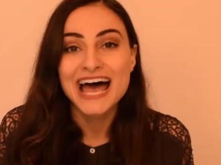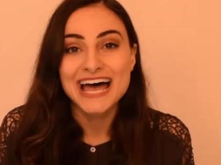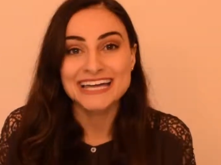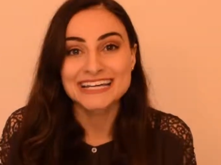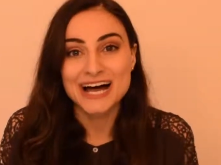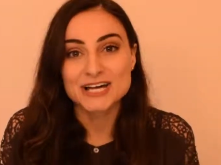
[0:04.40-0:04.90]

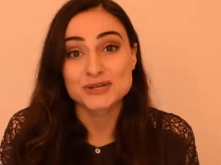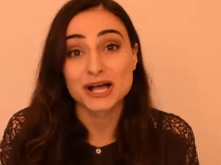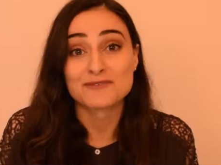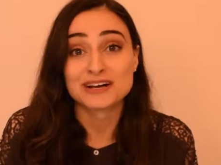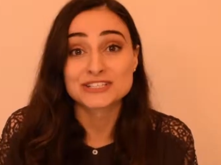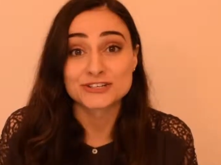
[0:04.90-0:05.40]
Hey guys,
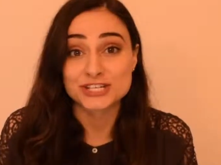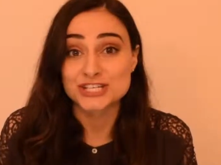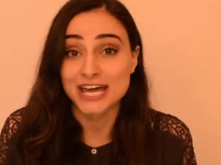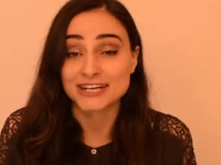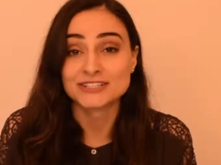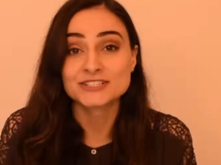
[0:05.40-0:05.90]
welcome back to our
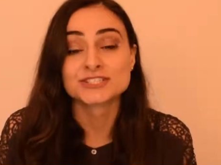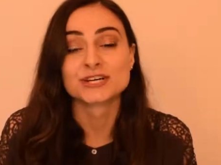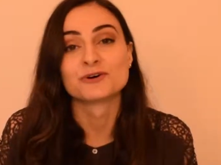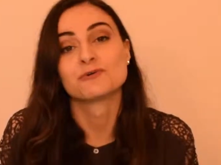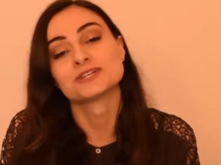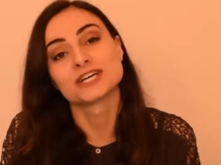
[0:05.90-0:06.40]
channel. So
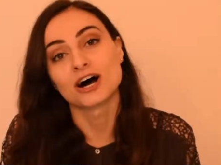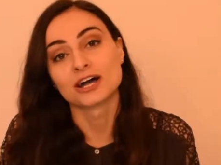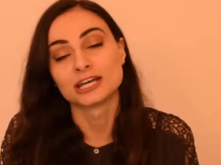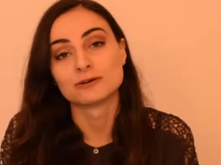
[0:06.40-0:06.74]
we'll be talking